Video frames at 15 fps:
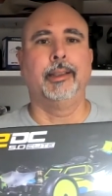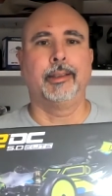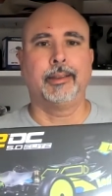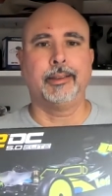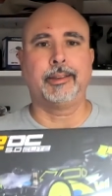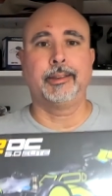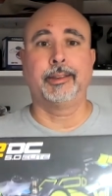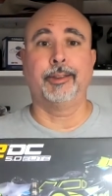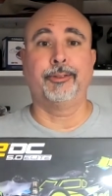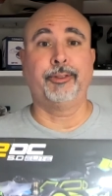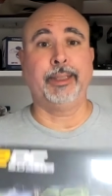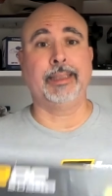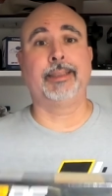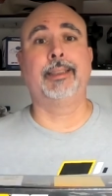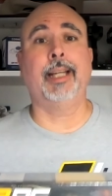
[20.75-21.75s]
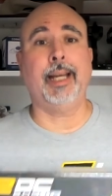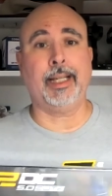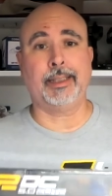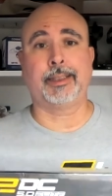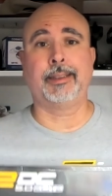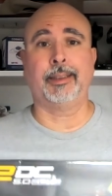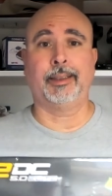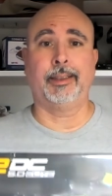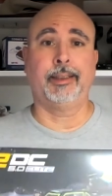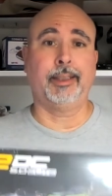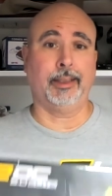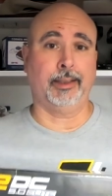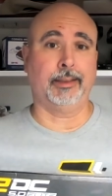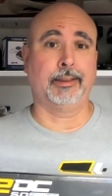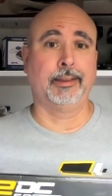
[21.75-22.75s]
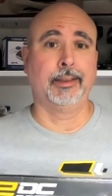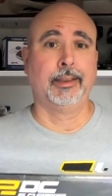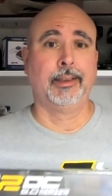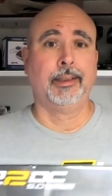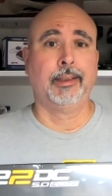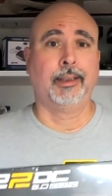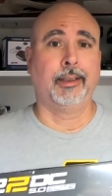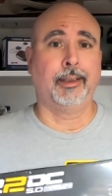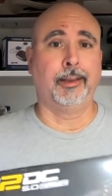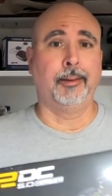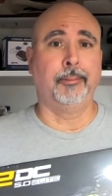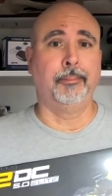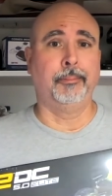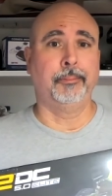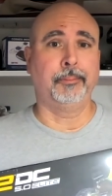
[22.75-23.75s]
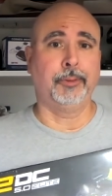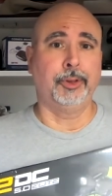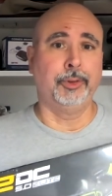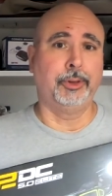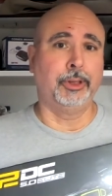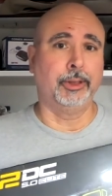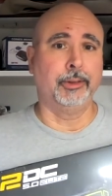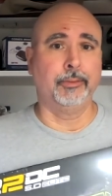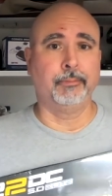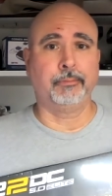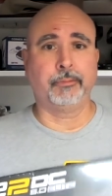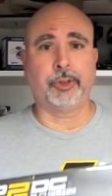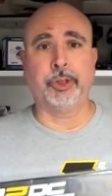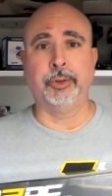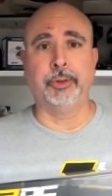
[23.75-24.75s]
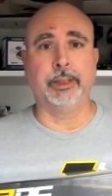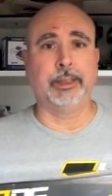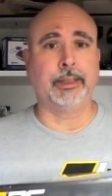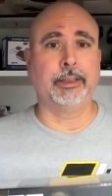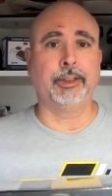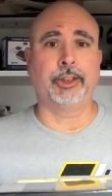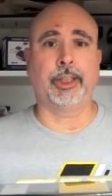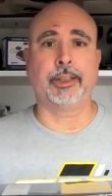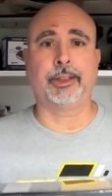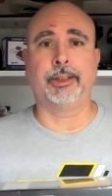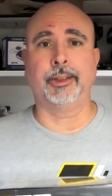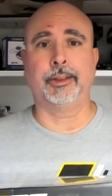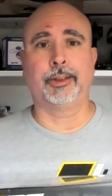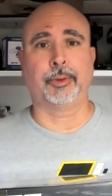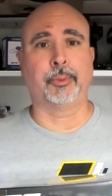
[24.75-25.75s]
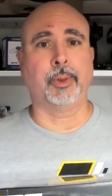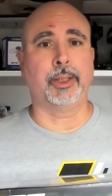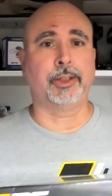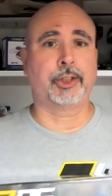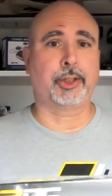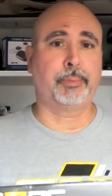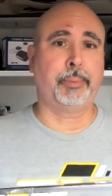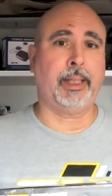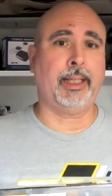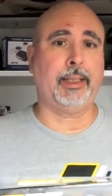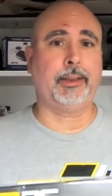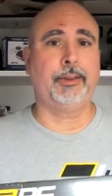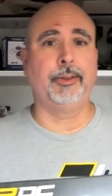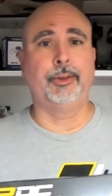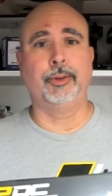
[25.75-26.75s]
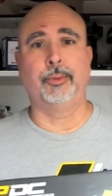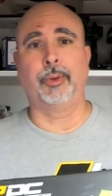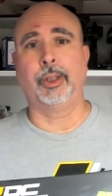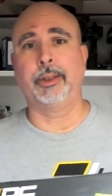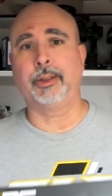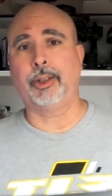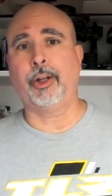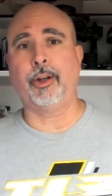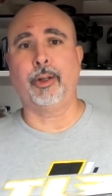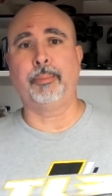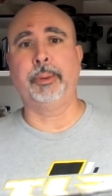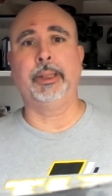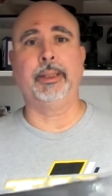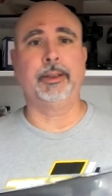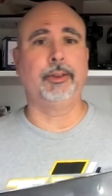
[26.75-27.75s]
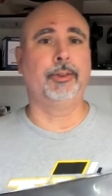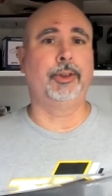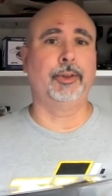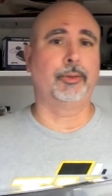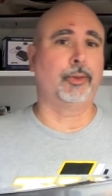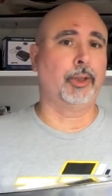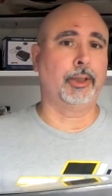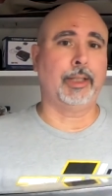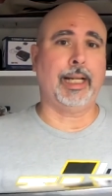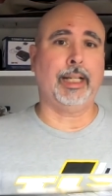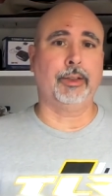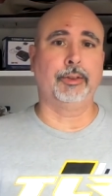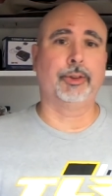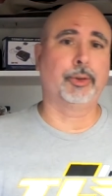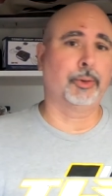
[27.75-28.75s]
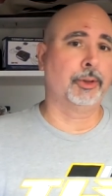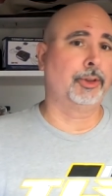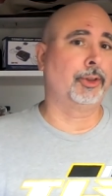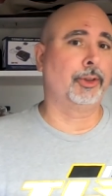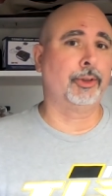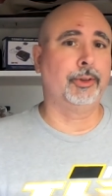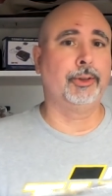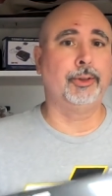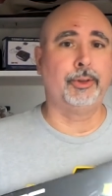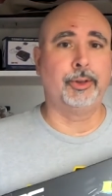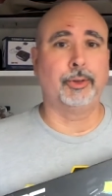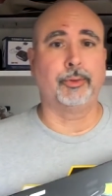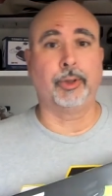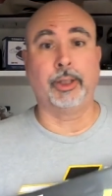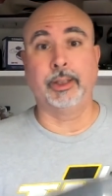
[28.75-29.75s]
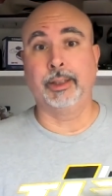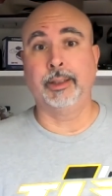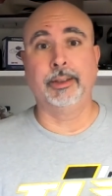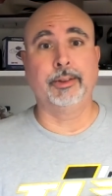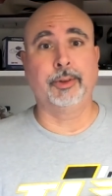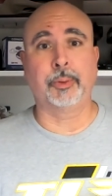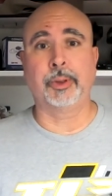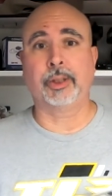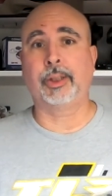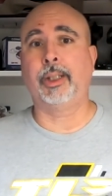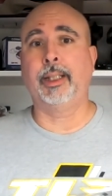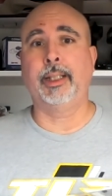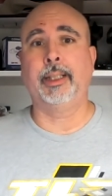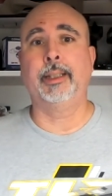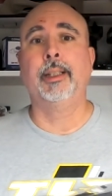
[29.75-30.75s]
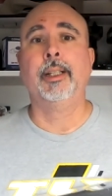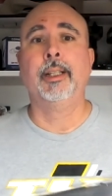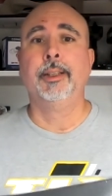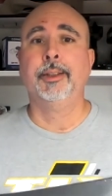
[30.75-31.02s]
This is a fantastic kit. You can tune it and adjust it to run spec. You could run carpet, you can run outdoor dirt, you can run indoor clay.